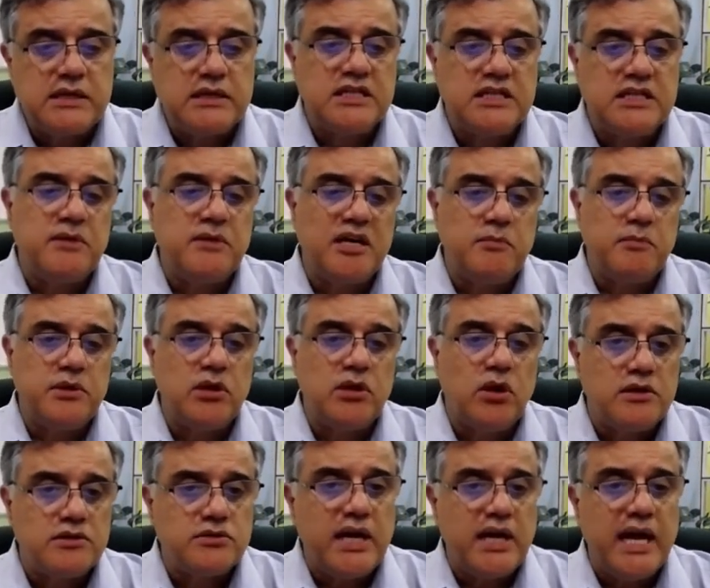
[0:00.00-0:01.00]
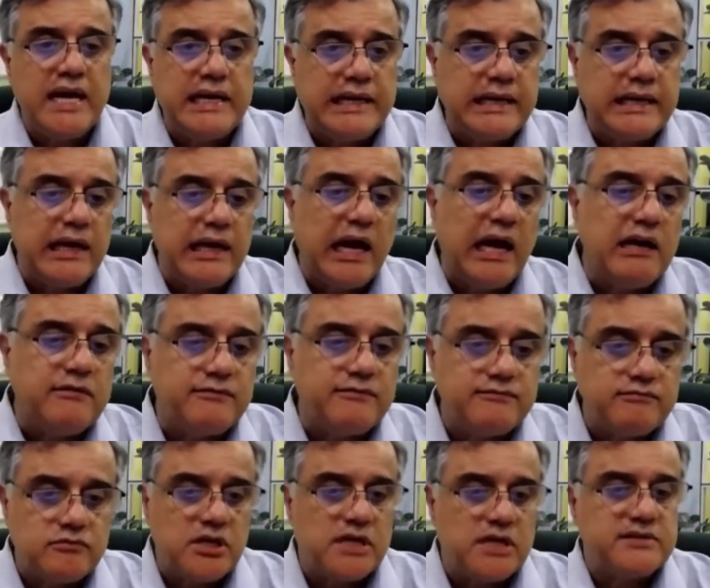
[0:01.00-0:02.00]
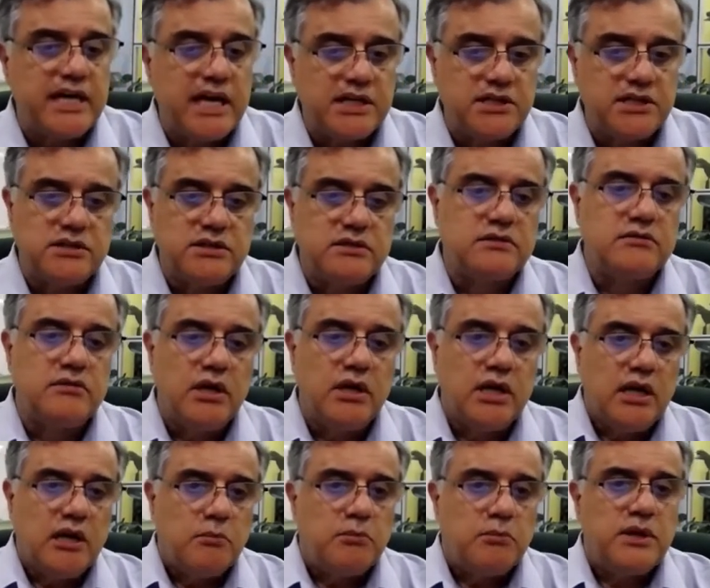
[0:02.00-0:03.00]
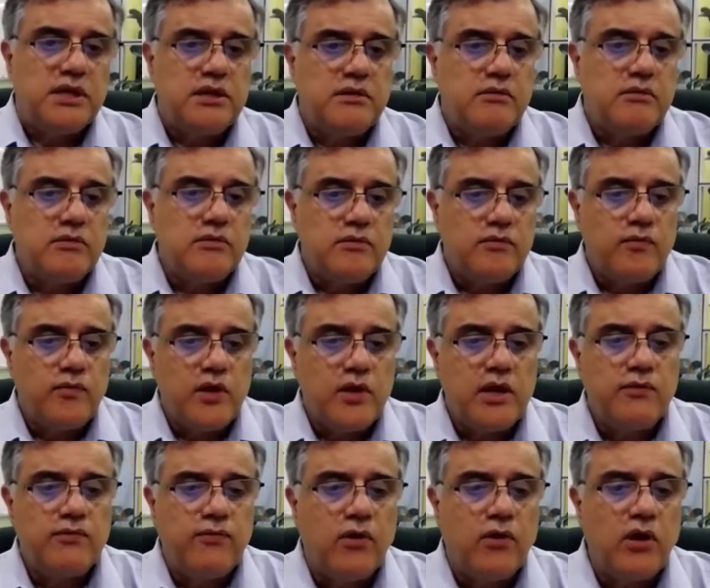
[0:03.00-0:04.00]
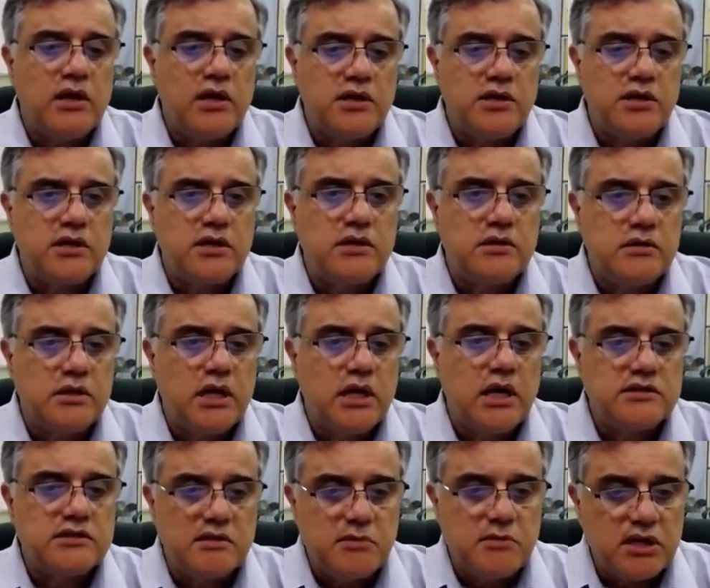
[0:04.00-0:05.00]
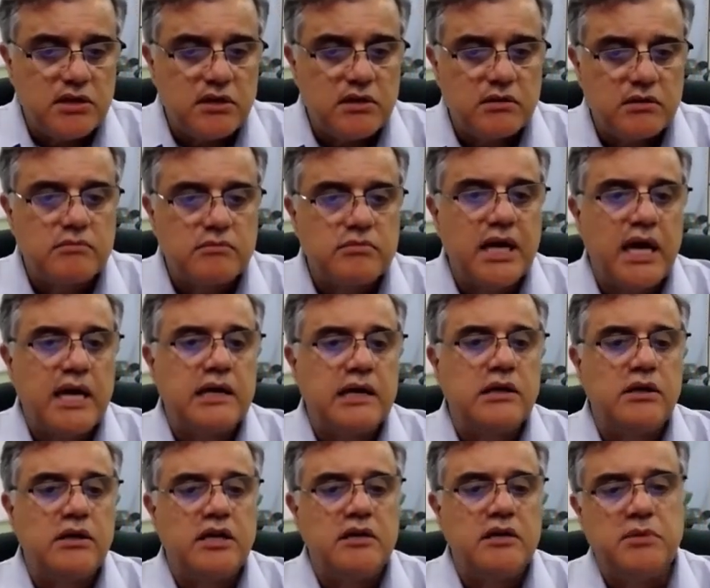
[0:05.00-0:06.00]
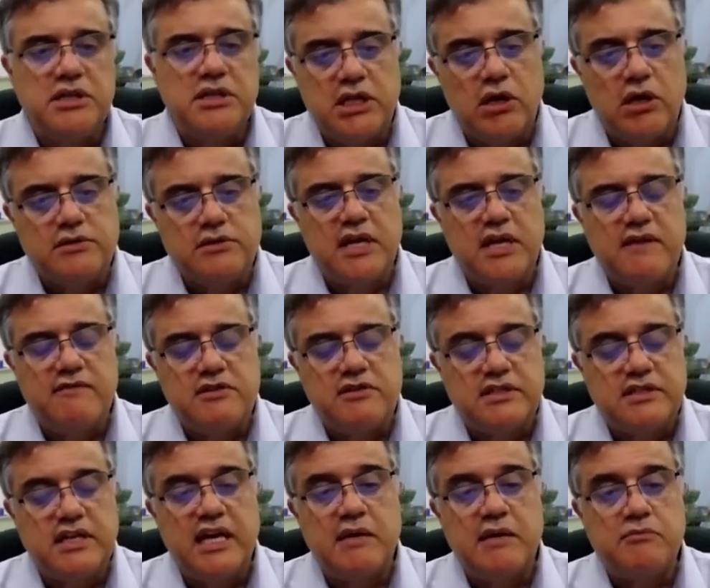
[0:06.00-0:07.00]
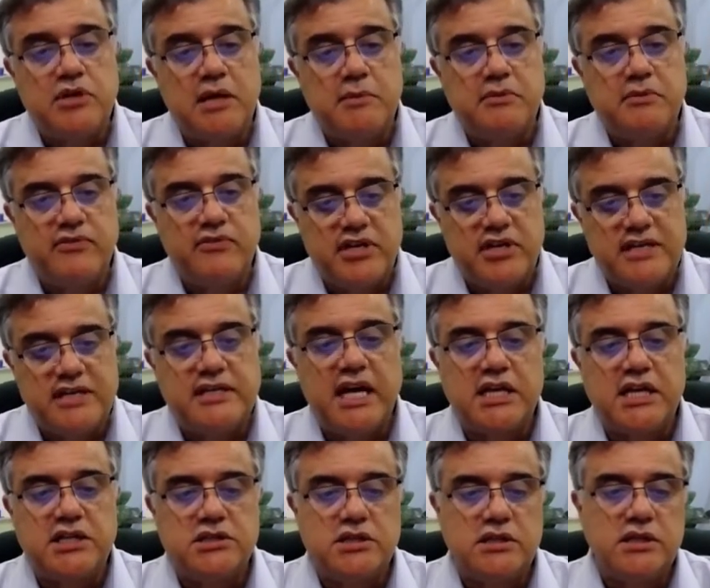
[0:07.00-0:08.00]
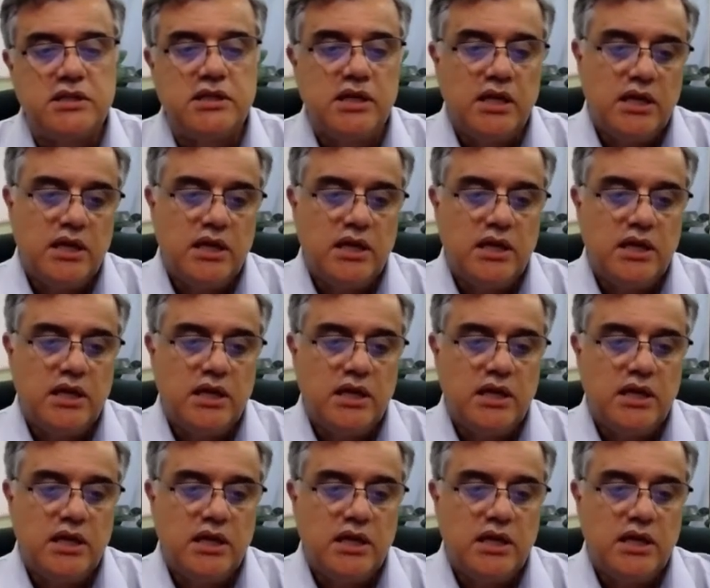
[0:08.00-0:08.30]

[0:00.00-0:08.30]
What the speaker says: These might be also handling live transactions, but they fall under some other category, but they also have the same type of a transaction